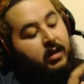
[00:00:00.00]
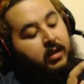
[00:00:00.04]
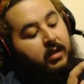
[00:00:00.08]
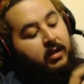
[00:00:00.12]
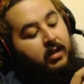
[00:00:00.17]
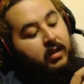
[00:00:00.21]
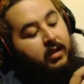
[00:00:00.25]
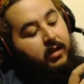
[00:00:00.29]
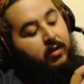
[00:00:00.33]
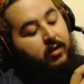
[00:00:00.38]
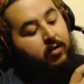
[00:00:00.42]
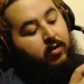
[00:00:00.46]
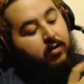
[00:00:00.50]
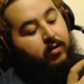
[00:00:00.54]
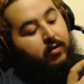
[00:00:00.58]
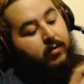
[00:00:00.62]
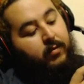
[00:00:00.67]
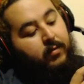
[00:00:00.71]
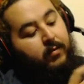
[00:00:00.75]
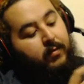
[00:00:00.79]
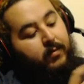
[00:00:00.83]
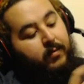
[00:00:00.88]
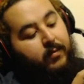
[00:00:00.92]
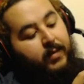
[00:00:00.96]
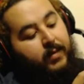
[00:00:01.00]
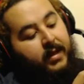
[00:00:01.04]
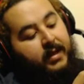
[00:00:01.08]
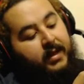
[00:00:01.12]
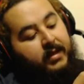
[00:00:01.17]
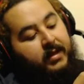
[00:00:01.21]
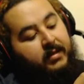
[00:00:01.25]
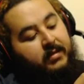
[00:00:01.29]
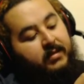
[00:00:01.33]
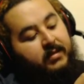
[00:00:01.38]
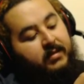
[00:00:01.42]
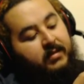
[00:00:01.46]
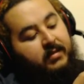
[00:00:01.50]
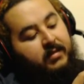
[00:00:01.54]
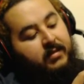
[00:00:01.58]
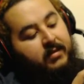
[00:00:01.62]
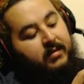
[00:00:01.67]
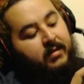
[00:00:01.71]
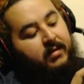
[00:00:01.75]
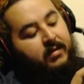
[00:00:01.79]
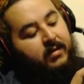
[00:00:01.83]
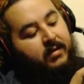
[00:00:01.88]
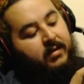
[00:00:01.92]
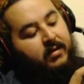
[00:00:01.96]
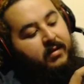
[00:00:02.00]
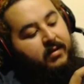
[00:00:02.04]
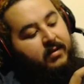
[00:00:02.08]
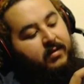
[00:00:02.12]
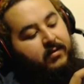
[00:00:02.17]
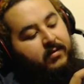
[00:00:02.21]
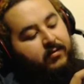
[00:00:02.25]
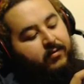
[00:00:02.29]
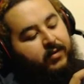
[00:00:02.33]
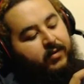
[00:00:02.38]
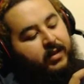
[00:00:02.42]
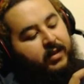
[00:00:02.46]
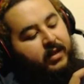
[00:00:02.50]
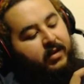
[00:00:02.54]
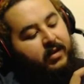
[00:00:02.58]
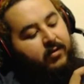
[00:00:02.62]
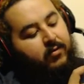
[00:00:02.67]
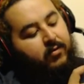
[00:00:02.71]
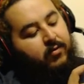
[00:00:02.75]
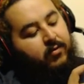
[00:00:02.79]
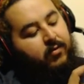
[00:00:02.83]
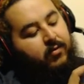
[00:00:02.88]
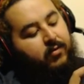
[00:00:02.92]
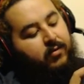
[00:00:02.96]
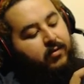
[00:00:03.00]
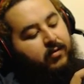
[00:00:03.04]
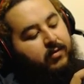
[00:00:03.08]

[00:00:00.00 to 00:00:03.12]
the little buttons. Really cool.